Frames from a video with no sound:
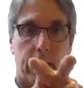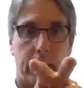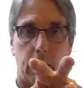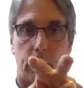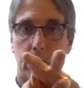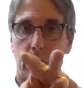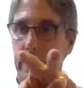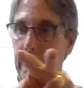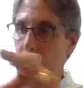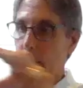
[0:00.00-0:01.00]
And then when you
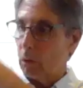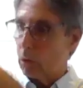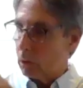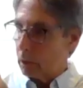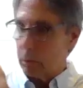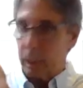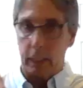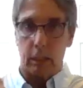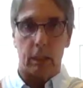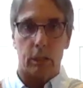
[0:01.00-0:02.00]
get all the
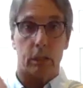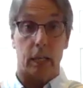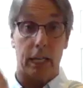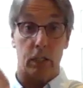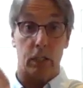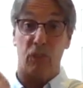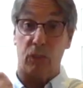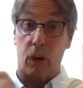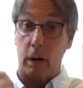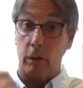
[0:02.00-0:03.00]
way to the side, as
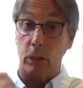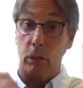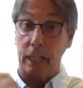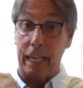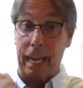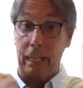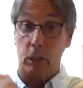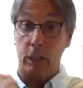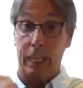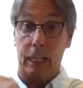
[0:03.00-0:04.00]
far as you
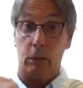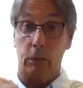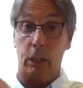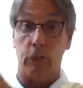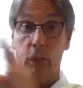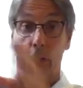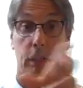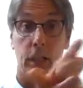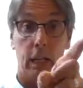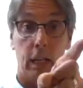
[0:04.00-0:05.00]
can't go any
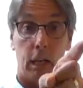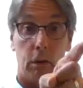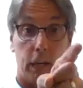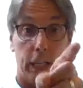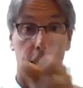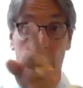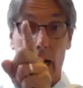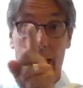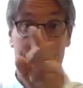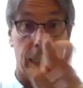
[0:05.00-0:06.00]
further, let your
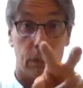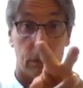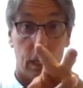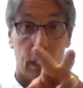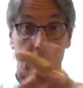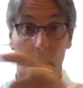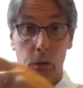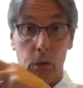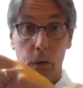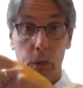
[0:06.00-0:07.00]
eyes
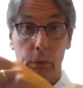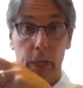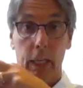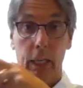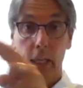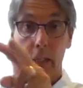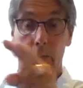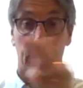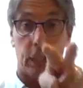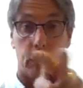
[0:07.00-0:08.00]
go all the way,
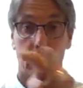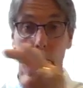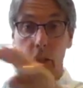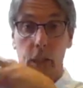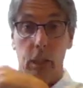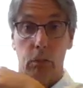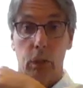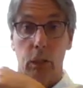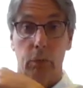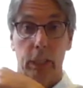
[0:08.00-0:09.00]
continue to go
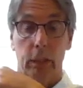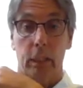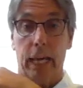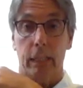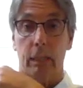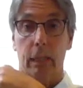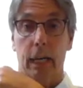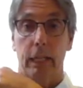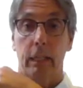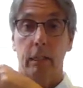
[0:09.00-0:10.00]
all the way to that
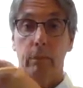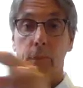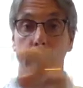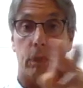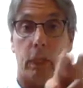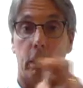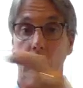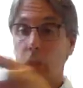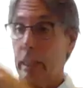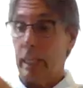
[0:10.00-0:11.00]
side. So
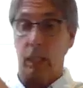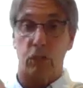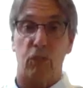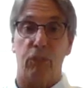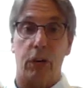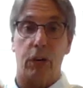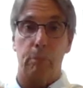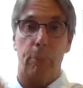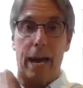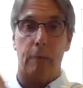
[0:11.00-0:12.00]
you're looking as
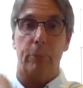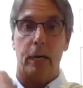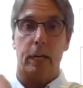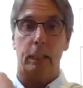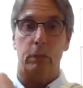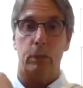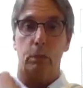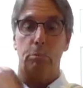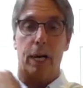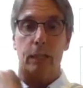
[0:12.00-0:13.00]
far back behind you as
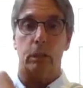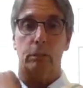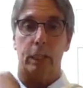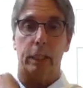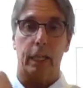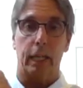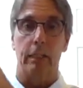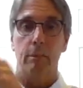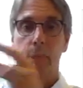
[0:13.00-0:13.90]
you possibly can.